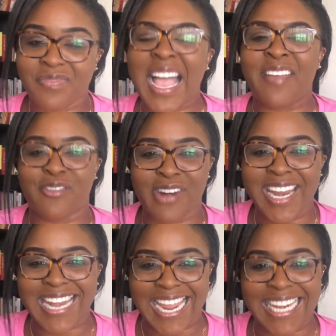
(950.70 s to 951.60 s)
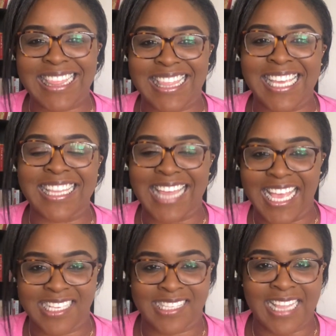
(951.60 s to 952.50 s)
I've read anything
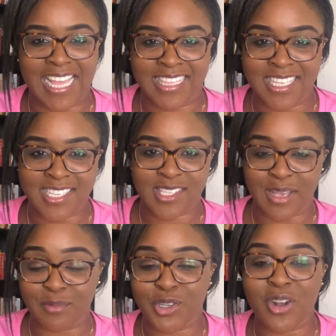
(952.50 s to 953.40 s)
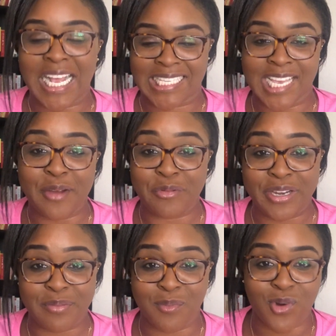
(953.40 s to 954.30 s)
that is like this. I'm sure as I
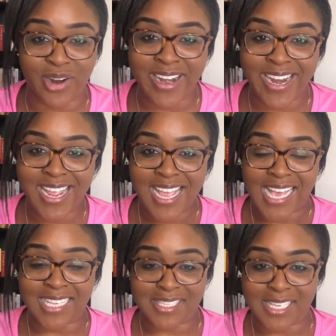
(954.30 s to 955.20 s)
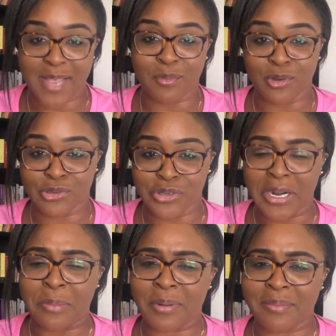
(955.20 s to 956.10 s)
read more, as time goes on,
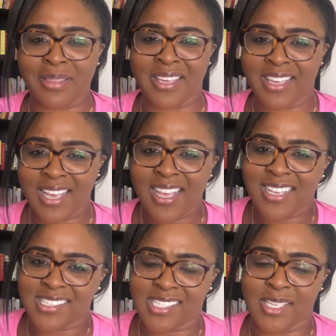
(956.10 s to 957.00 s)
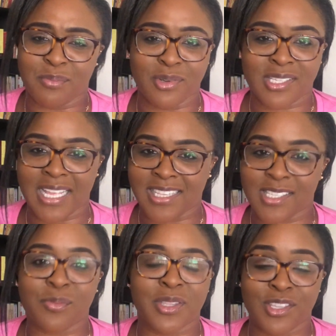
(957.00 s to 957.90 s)
I'll probably see books like
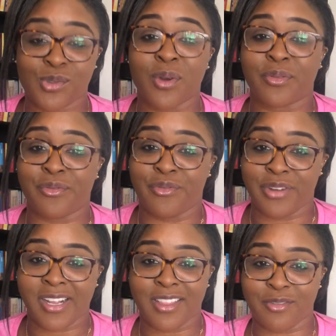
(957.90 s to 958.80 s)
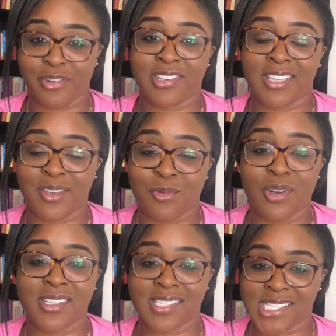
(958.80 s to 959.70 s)
this, but this one really really
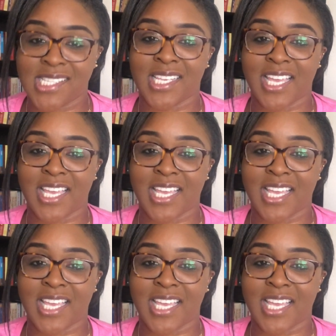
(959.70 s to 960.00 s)
was